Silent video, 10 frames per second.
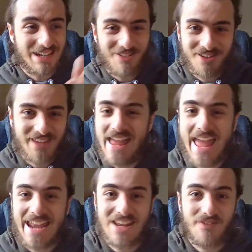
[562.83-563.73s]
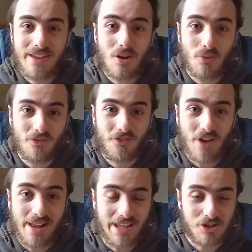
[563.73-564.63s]
set anything on
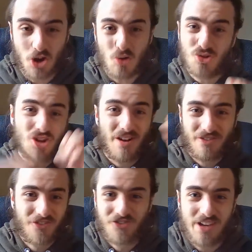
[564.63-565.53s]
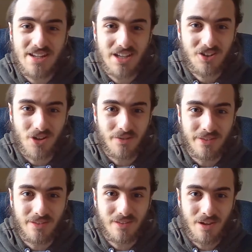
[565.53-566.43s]
fire, like go Dark Phoenix on